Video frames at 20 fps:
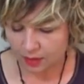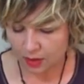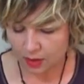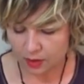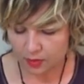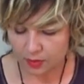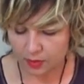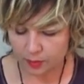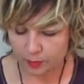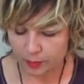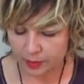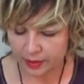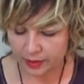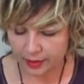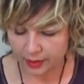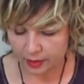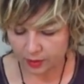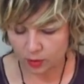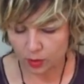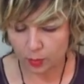The
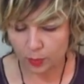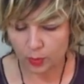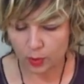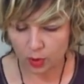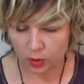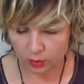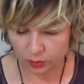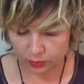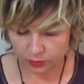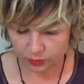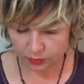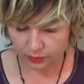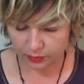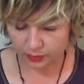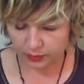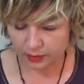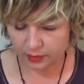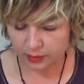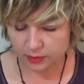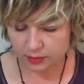bigger your
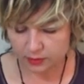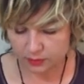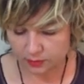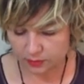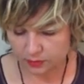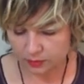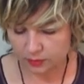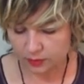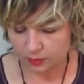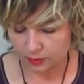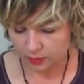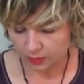poultry is,